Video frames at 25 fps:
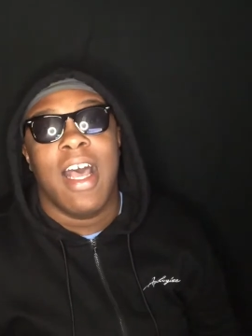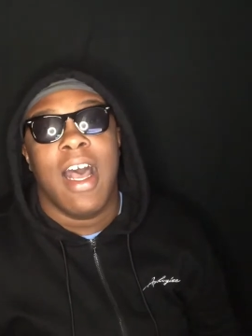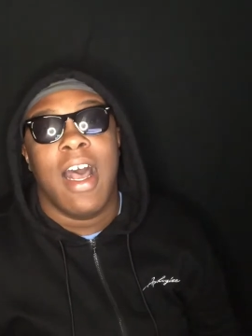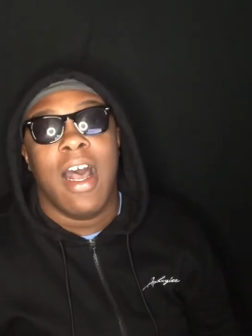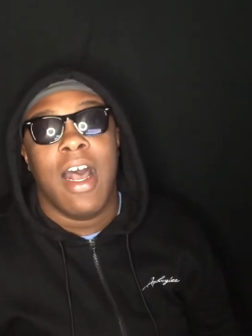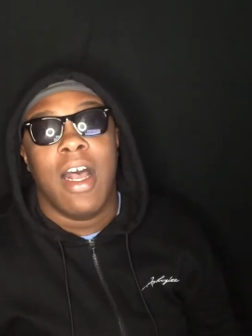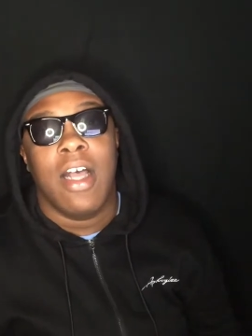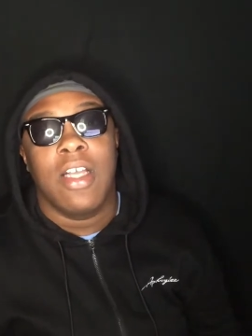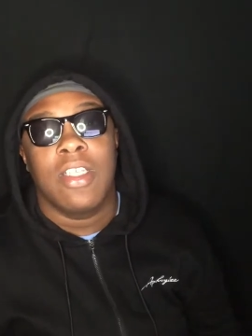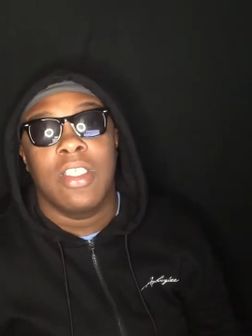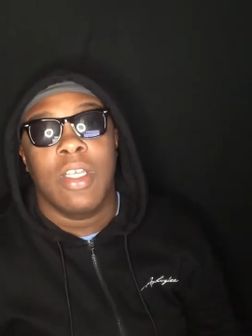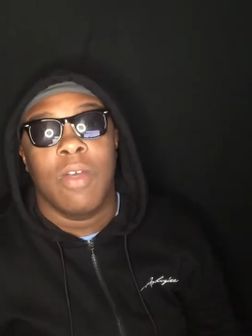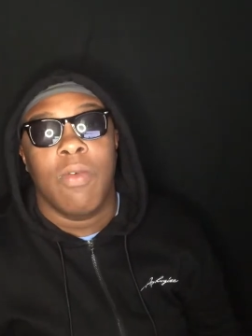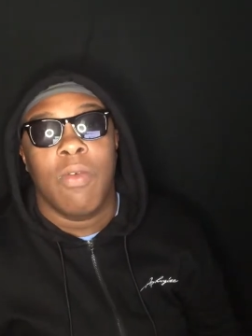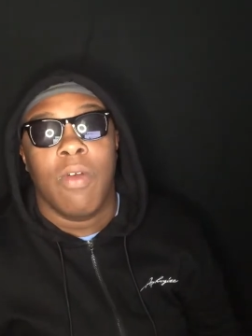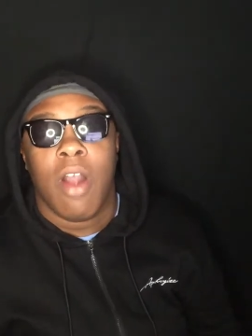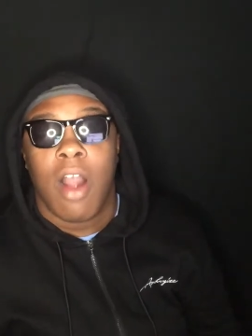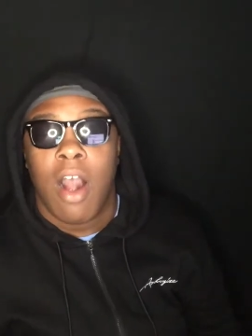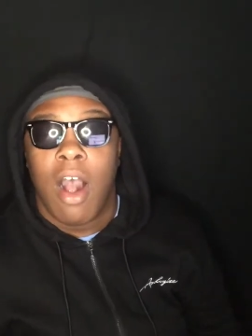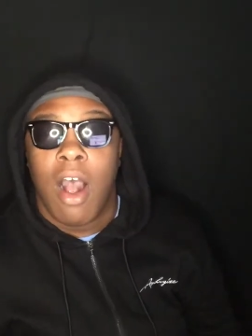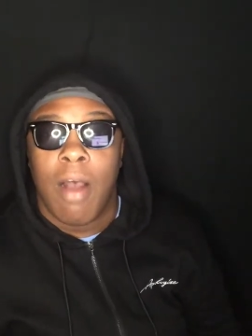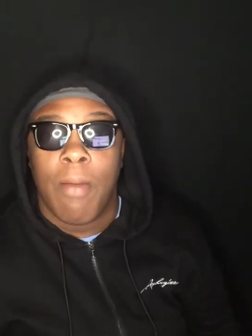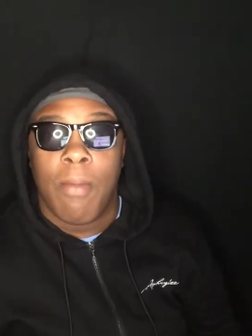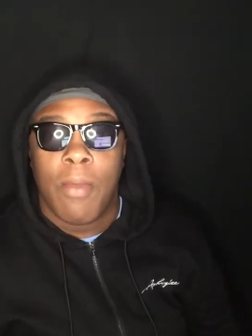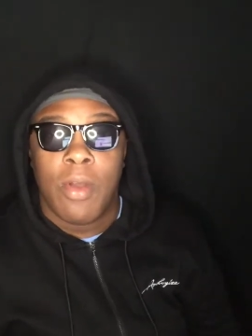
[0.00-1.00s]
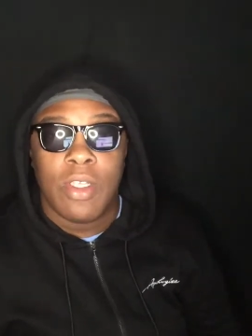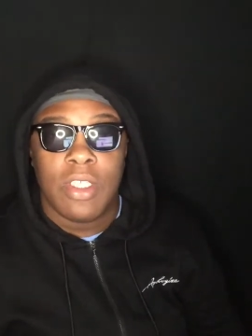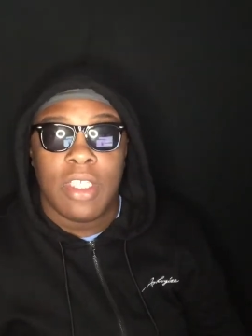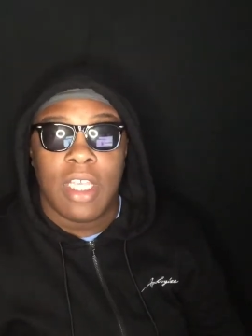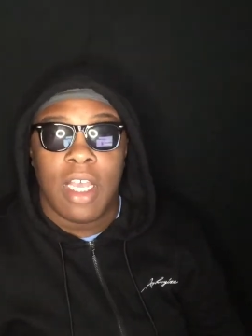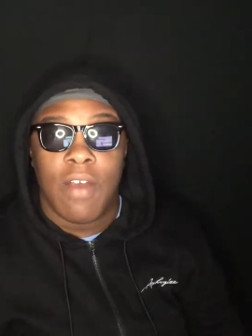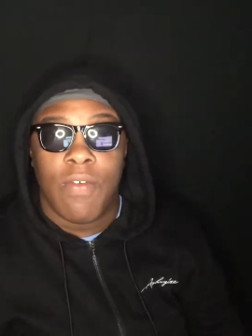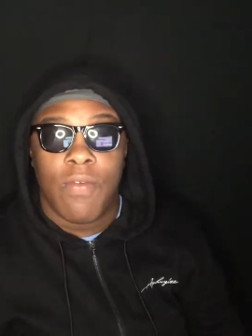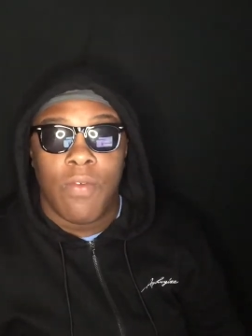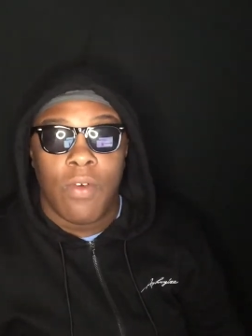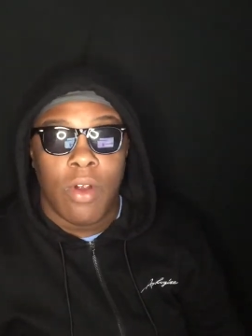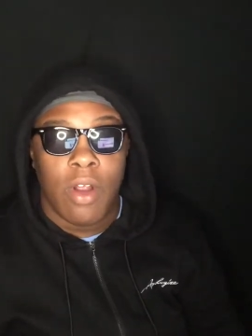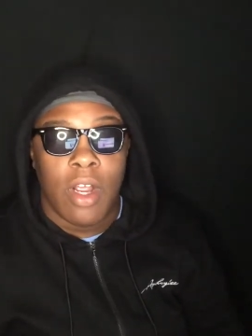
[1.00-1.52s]
uh, so we're almost
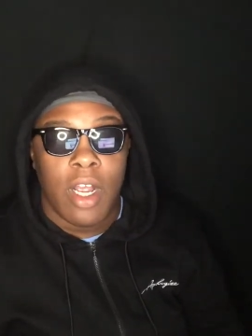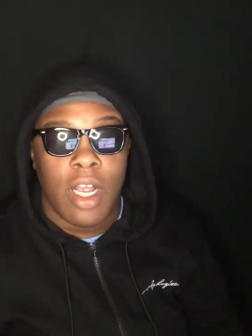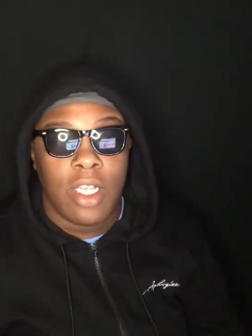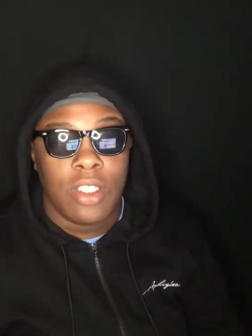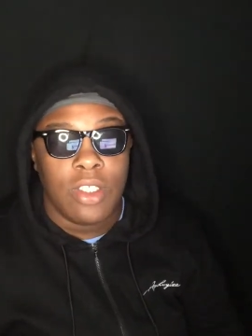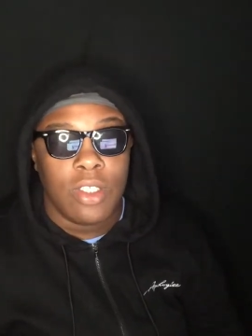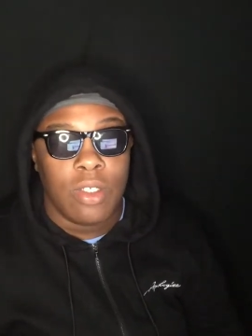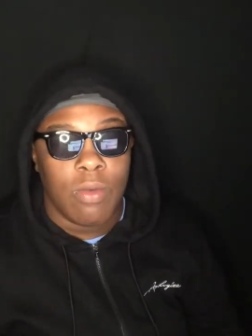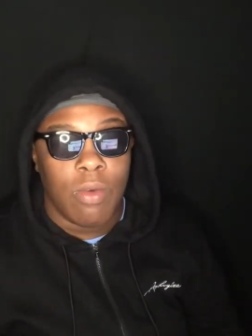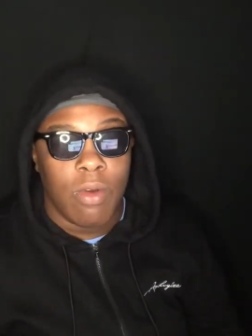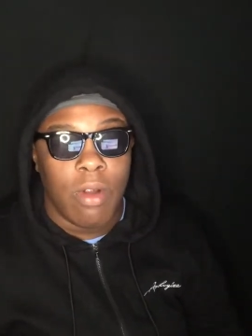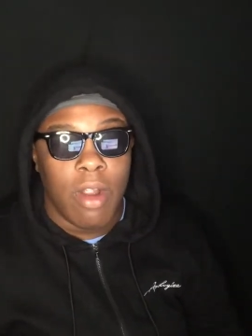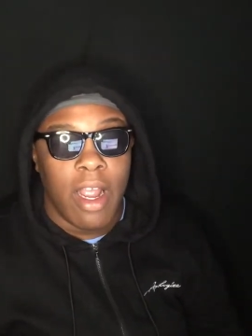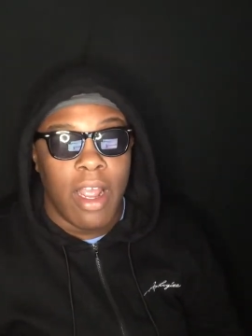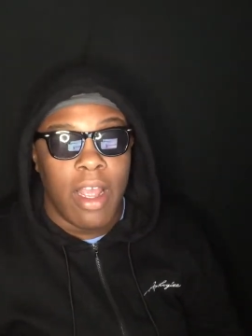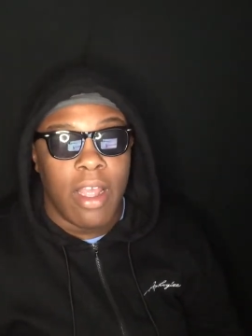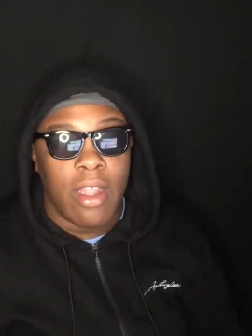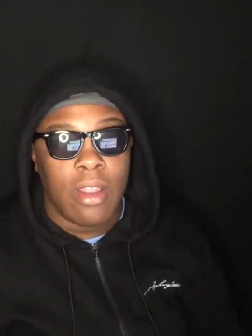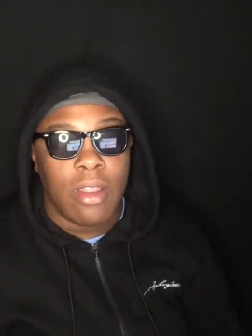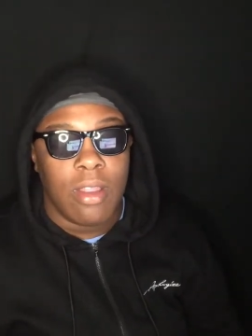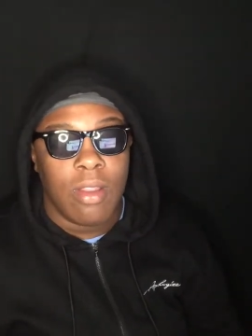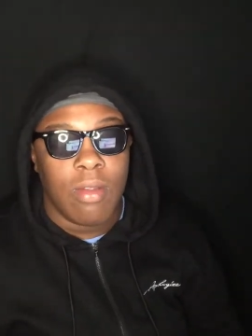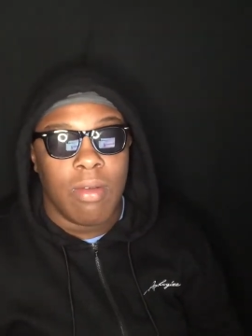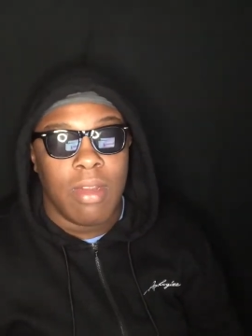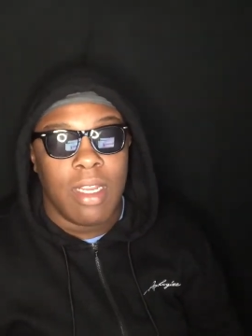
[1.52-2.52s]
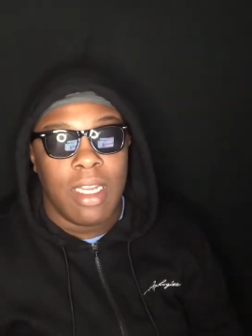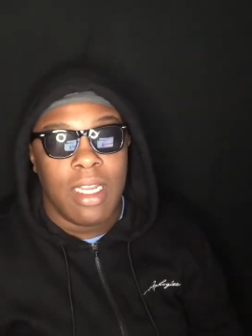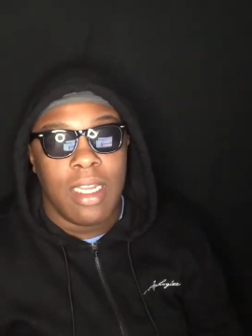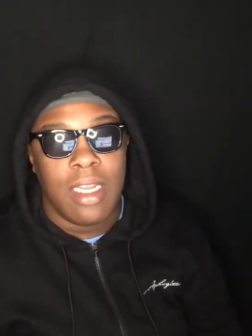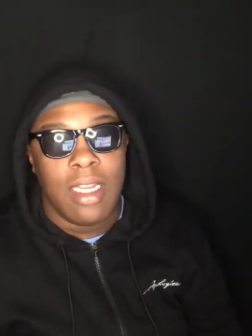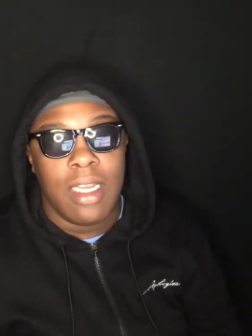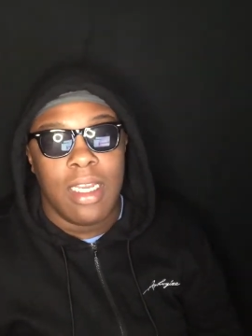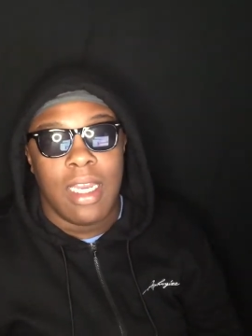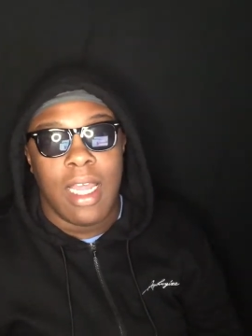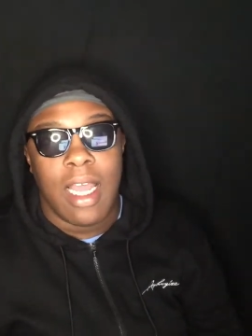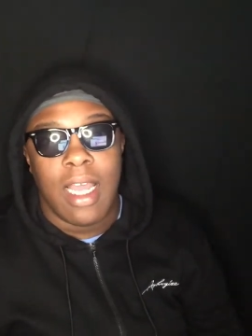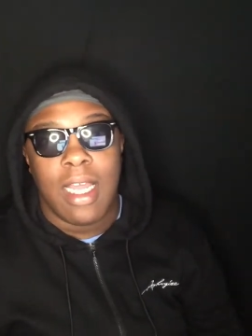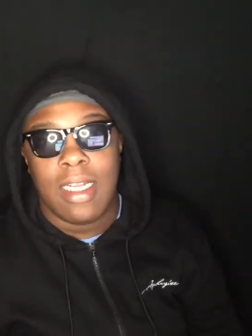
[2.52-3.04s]
at 400. We're at
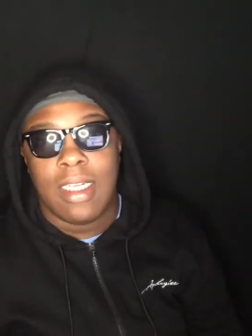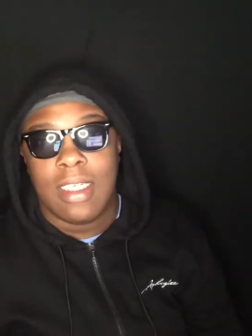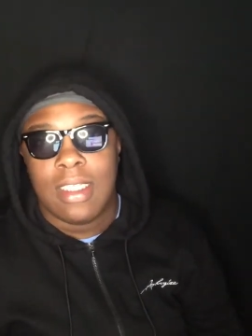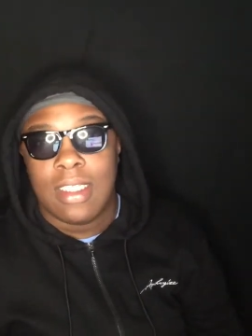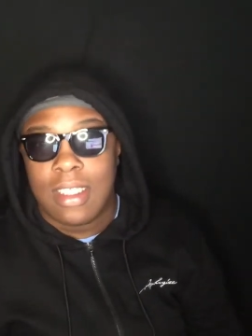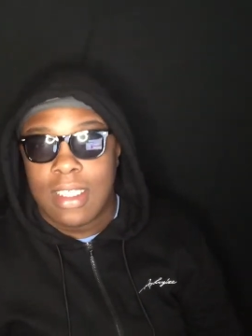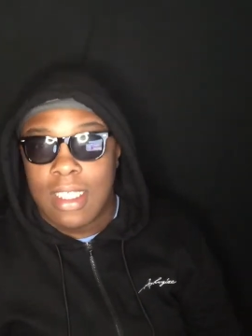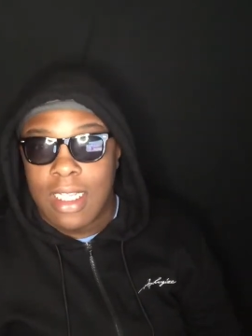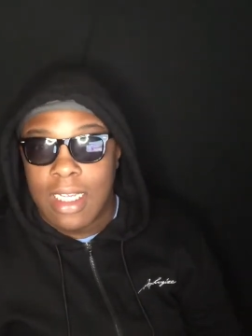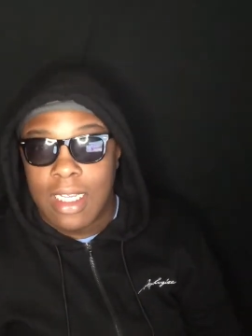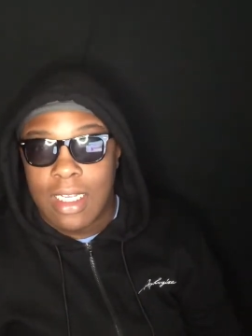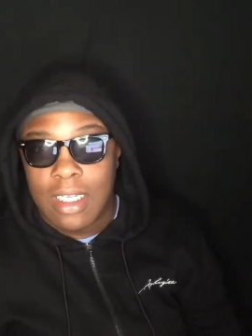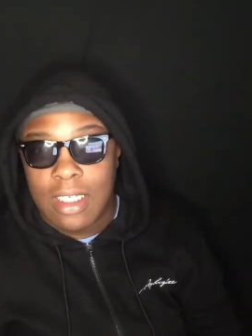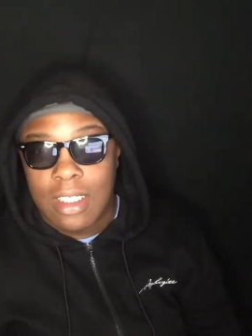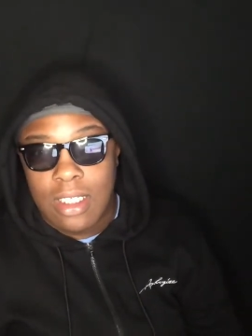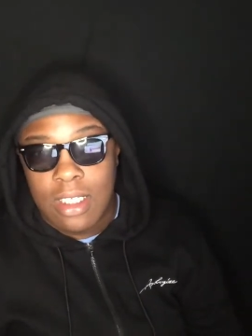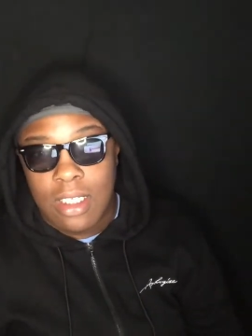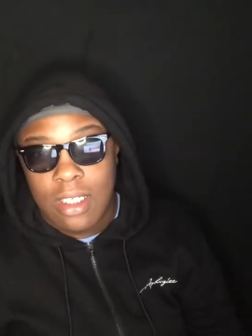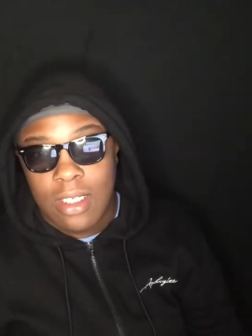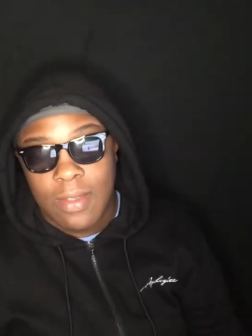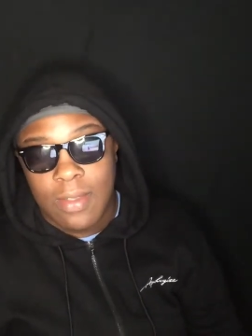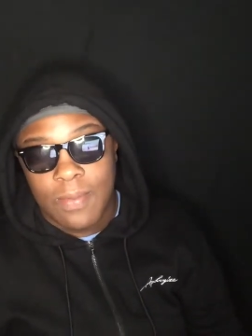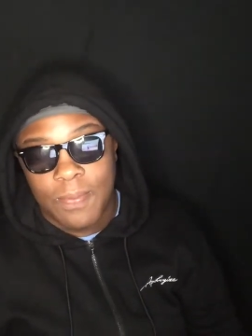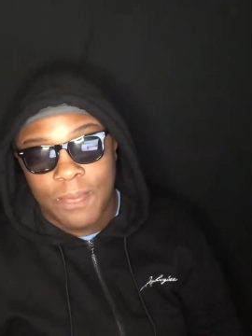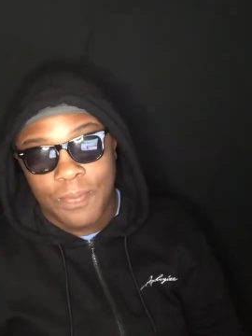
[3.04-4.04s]
396.